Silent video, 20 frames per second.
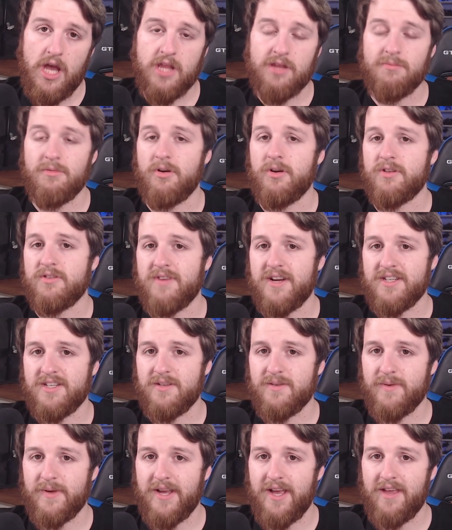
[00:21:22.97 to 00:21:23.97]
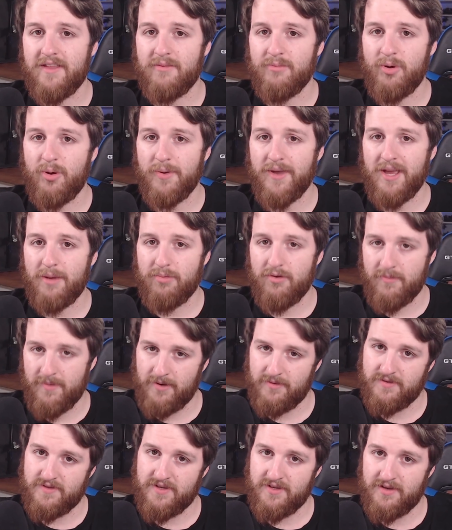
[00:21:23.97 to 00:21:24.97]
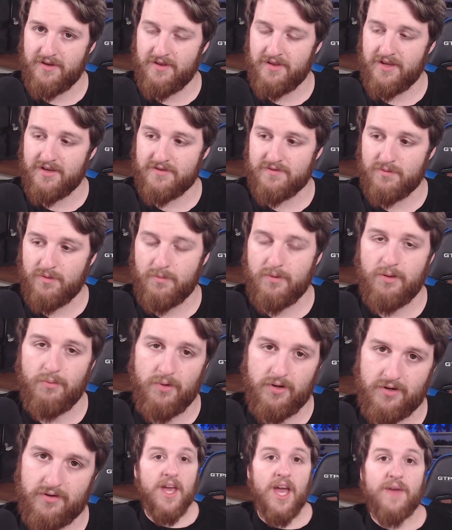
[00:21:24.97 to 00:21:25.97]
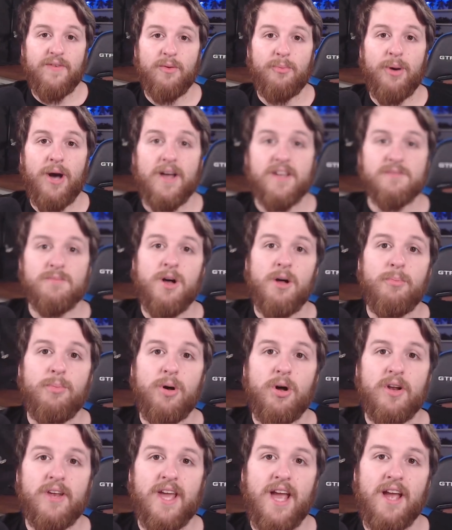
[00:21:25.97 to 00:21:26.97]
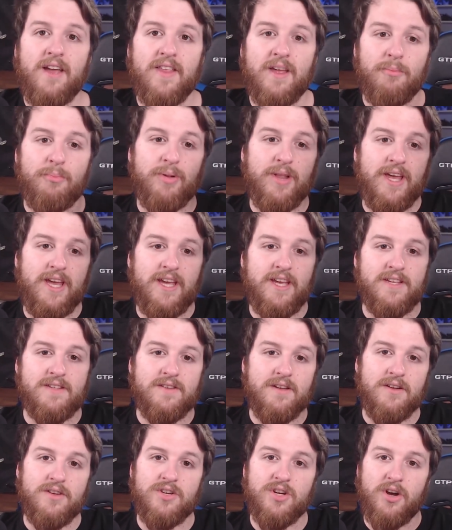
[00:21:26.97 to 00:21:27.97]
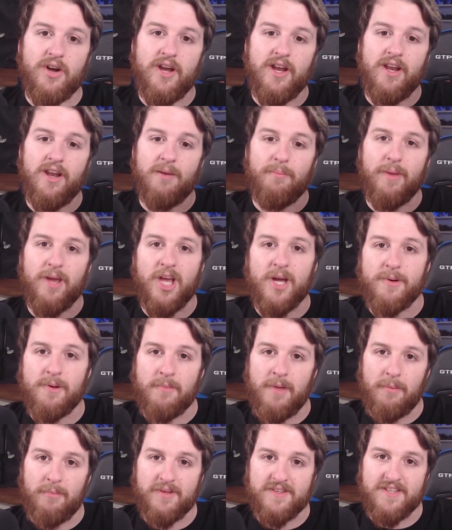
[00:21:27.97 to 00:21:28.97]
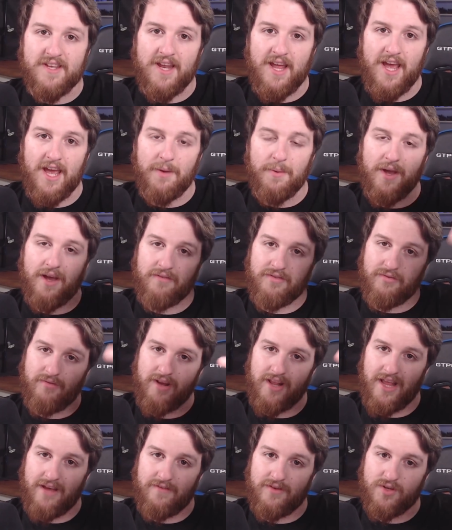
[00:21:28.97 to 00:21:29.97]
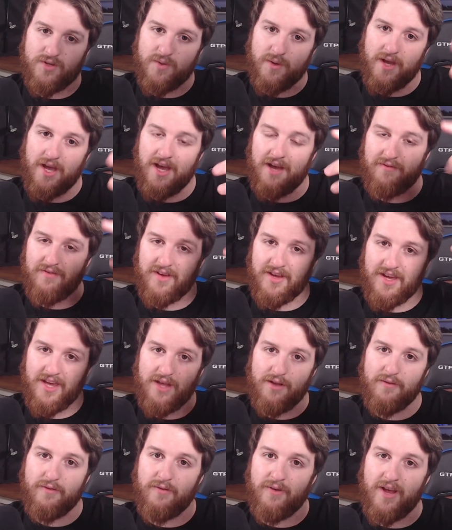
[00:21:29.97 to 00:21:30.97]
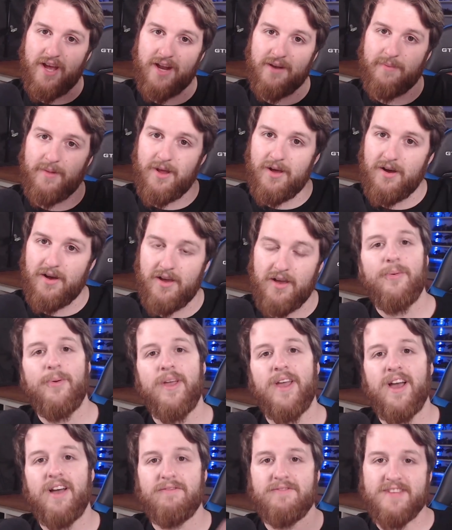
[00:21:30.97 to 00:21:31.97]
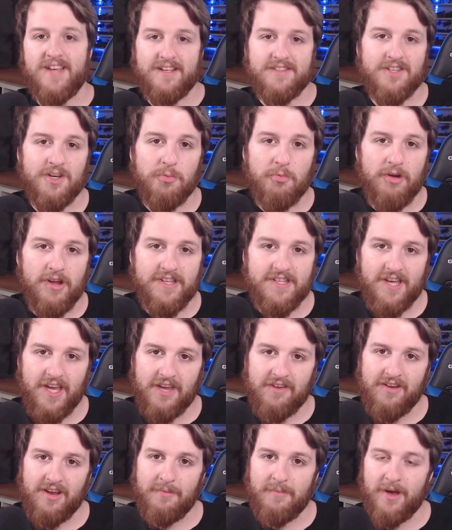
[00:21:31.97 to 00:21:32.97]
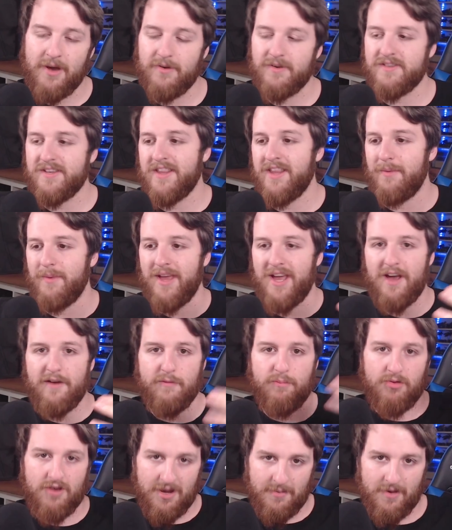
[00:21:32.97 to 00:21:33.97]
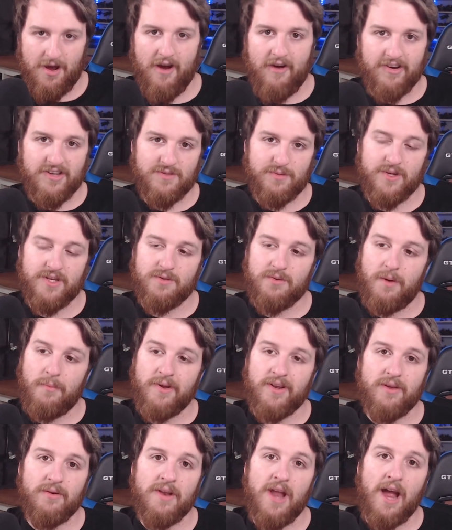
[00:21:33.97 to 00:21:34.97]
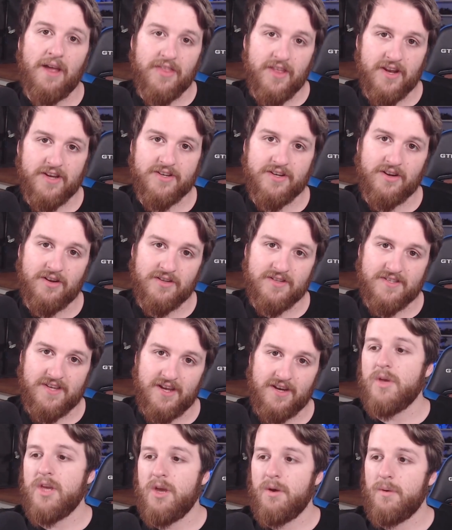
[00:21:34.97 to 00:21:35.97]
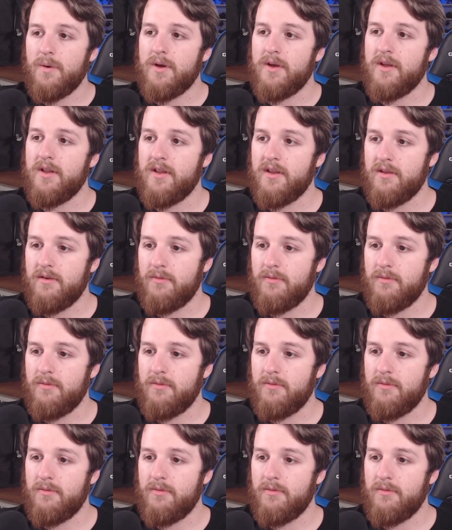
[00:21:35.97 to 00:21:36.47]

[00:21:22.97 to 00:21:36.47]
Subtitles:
The more interactions we get, the more we get promoted, and that's what we want. If you're part of Small Board Gang, then please join and become a member today. We have 3 levels. We have guilt-free ad block, we have Tactical Marine to get your emotes, and then we have Primaries, which when we do 9th edition content, you will